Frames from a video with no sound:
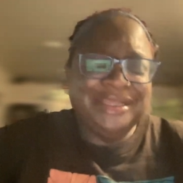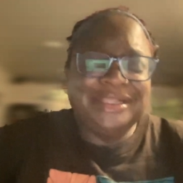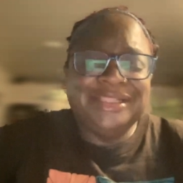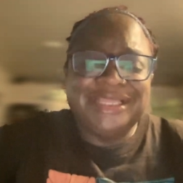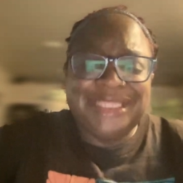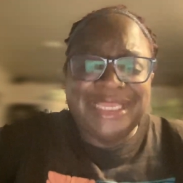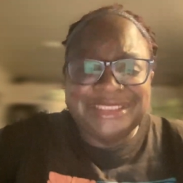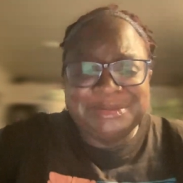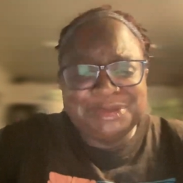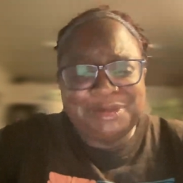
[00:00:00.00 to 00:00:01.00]
Click that
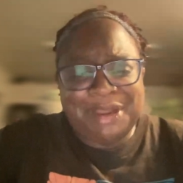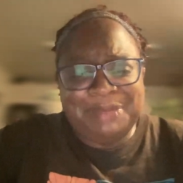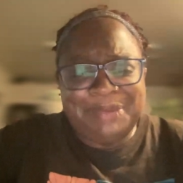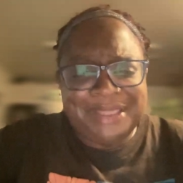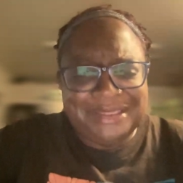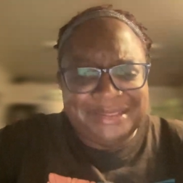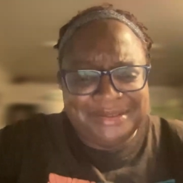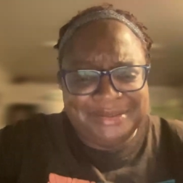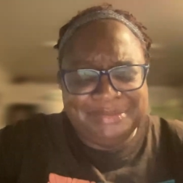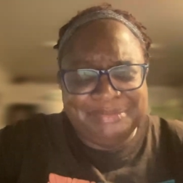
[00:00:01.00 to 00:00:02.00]
subscribe
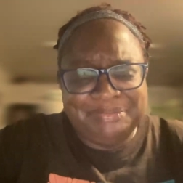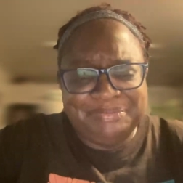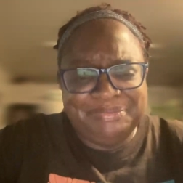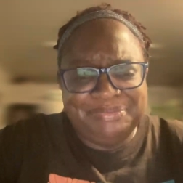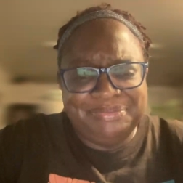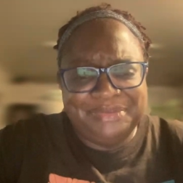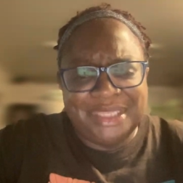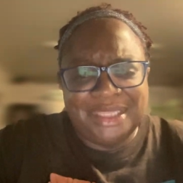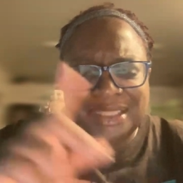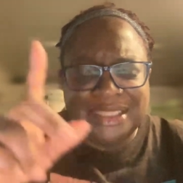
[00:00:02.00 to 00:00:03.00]
button.
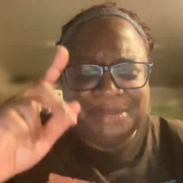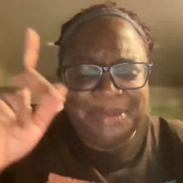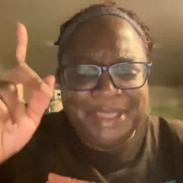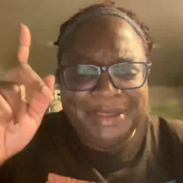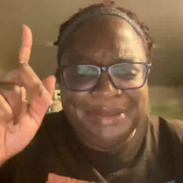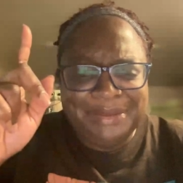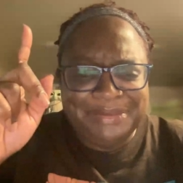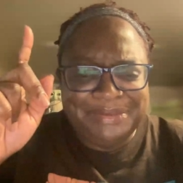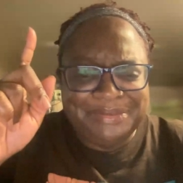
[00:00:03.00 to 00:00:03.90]
Click the bell.